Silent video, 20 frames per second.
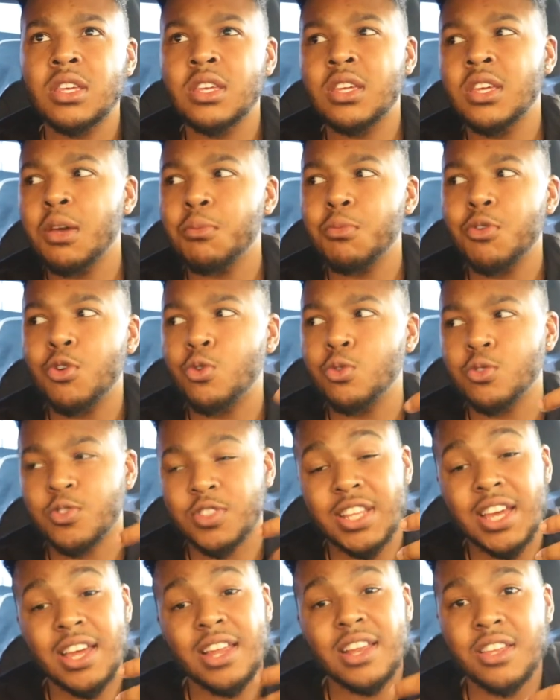
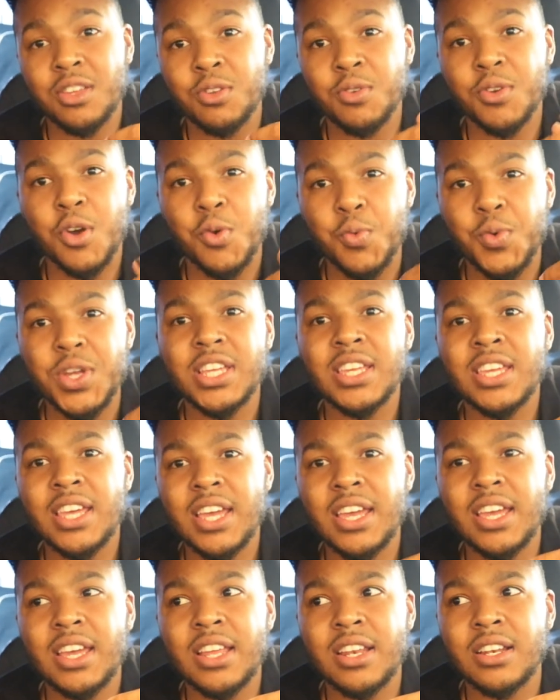chemicals that you know we
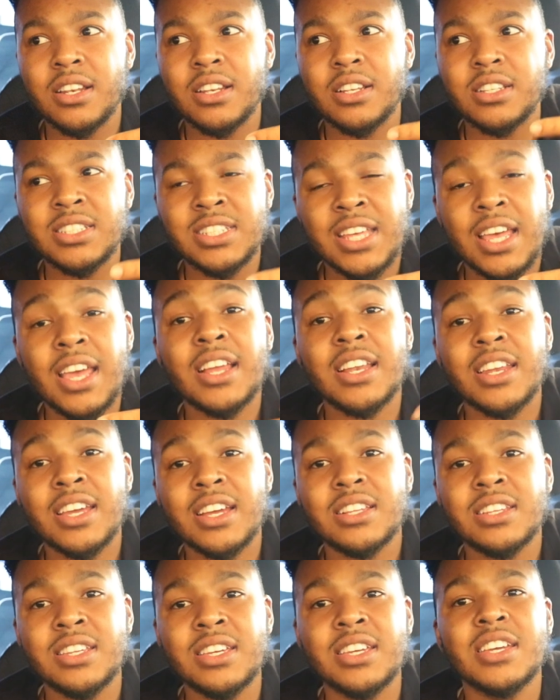can
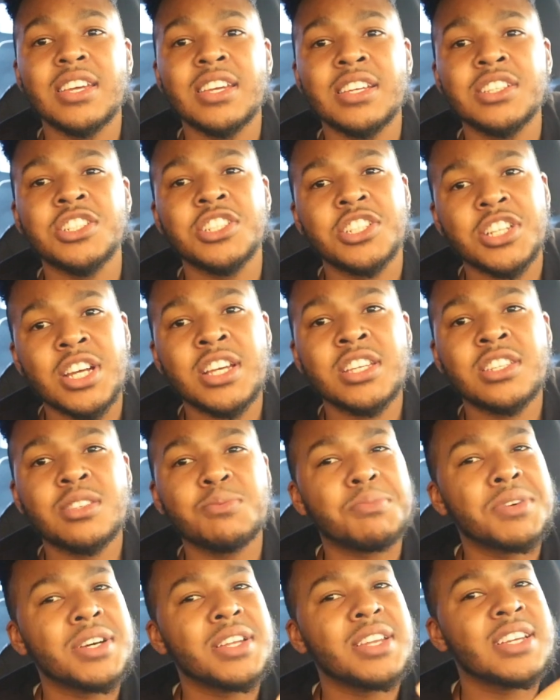technically
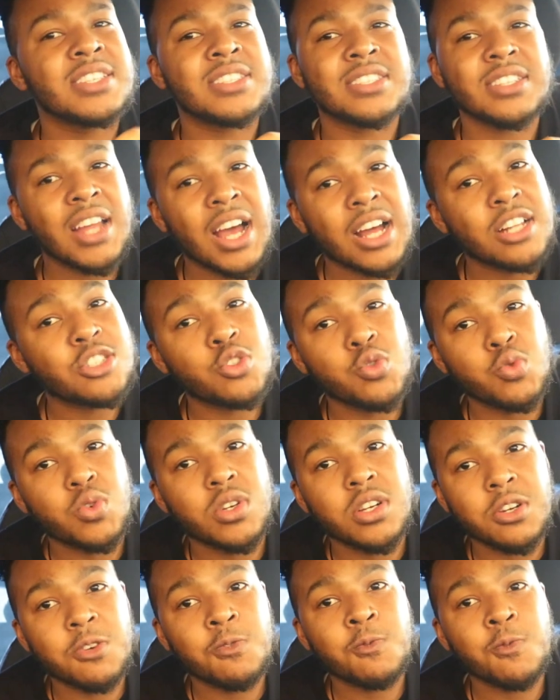ingest, but it's not too
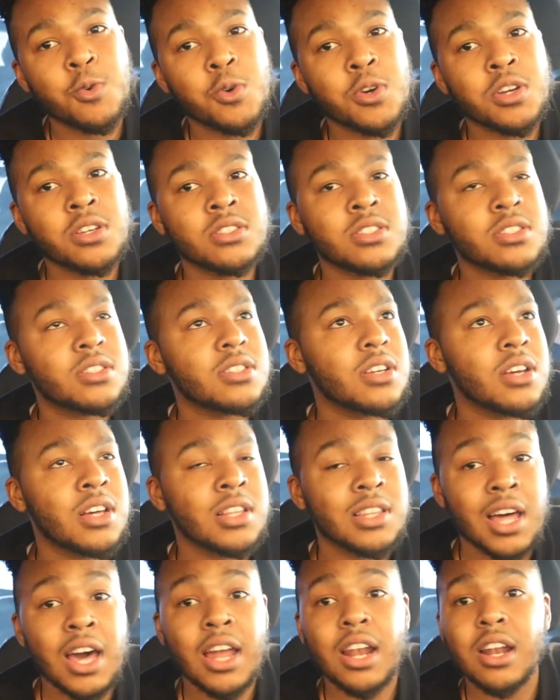good for us. A
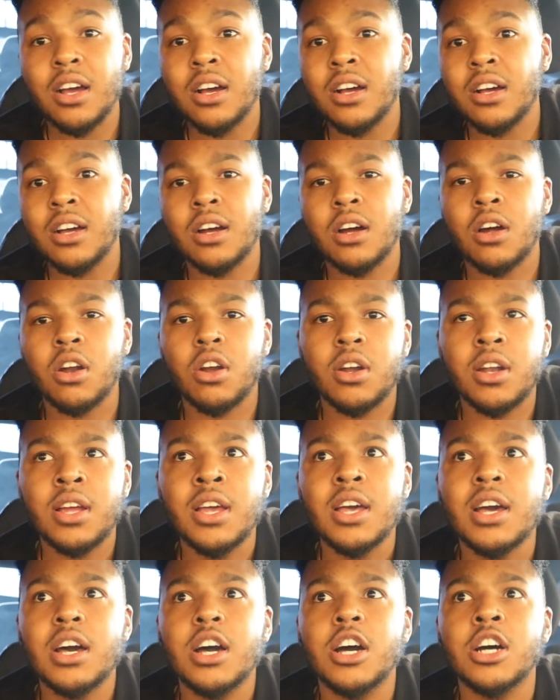lot or
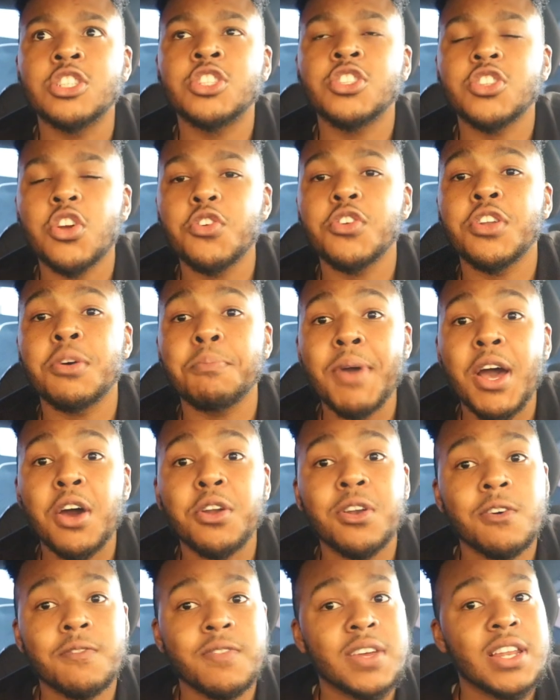a certain
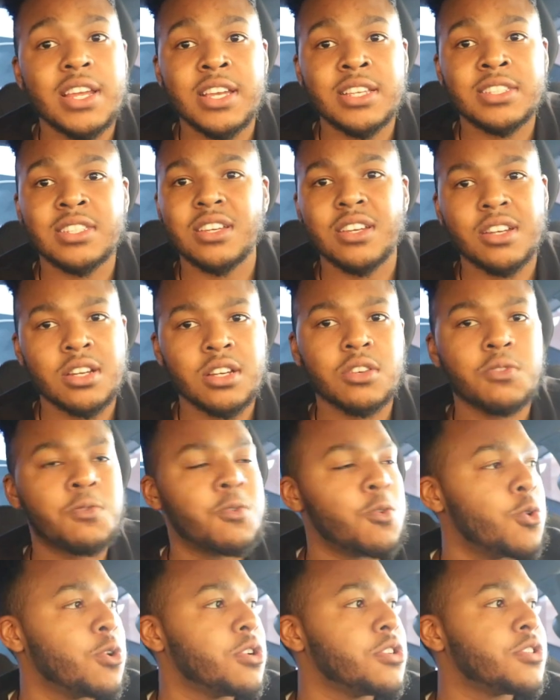amount of it isn't good
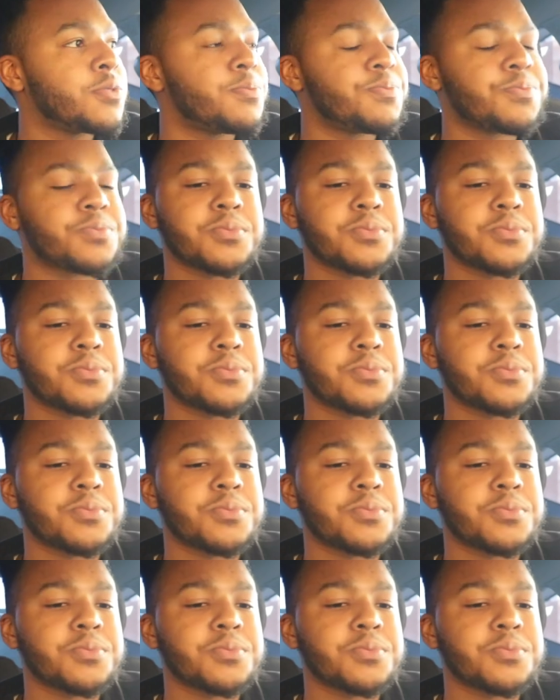for us